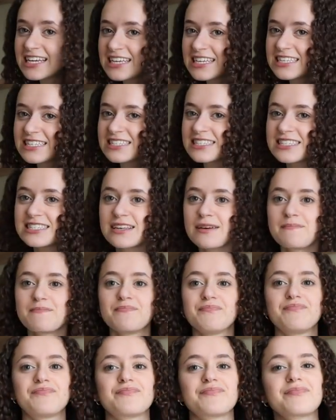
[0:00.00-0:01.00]
is
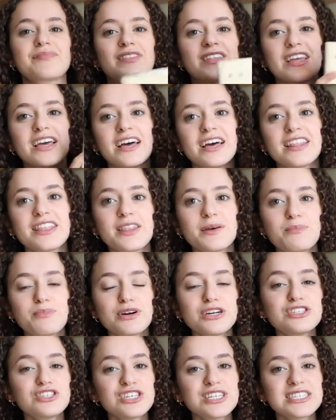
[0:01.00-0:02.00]
The
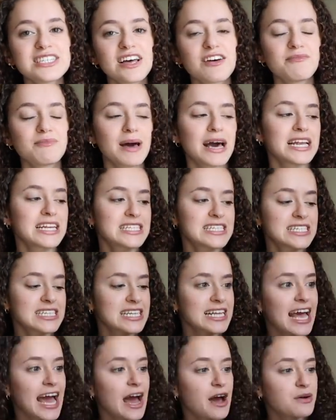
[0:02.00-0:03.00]
Bridges of
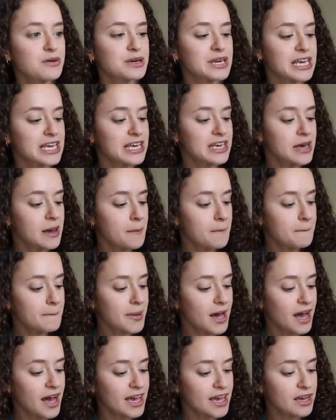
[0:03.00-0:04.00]
Madison County
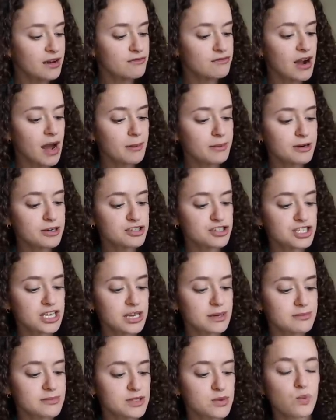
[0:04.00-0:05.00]
by Robert
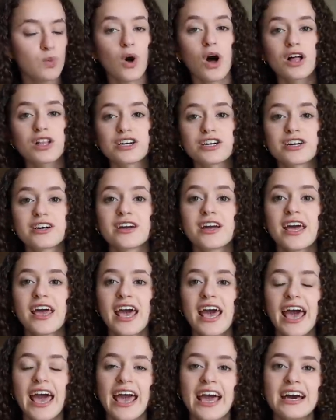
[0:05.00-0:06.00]
James Waller.
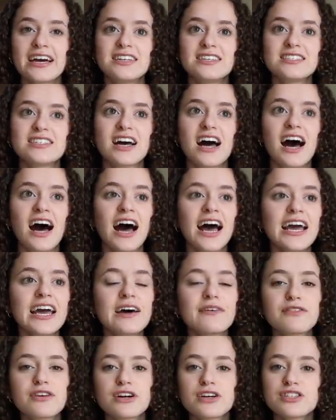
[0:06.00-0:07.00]
And I
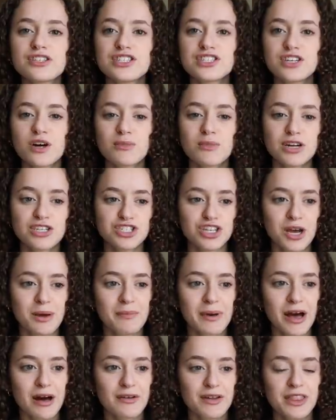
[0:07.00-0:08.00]
have heard so much
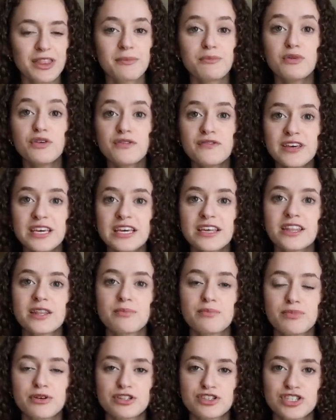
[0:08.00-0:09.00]
about the movie The
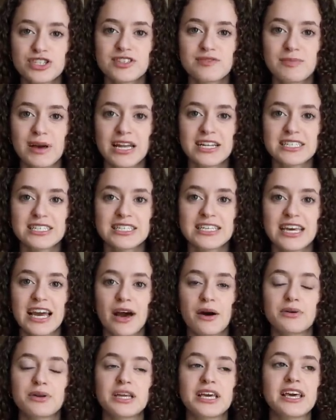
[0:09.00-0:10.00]
Bridges of Madison
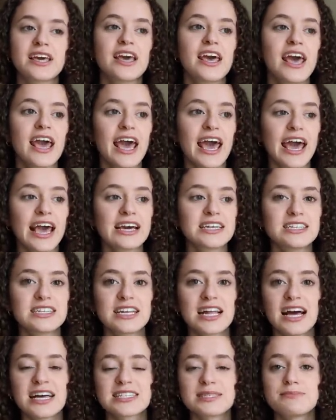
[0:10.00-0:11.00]
County, and
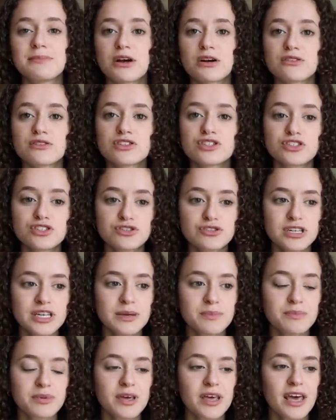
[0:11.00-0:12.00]
it has Meryl
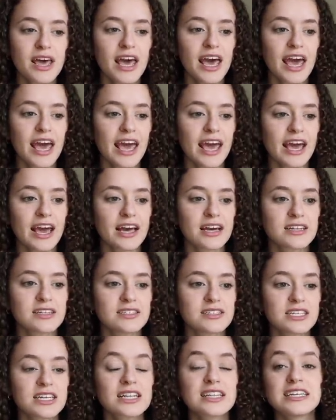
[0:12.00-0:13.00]
Streep,
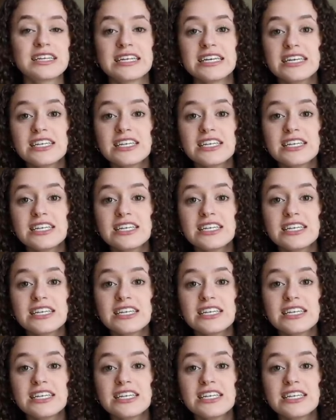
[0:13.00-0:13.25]
and Clint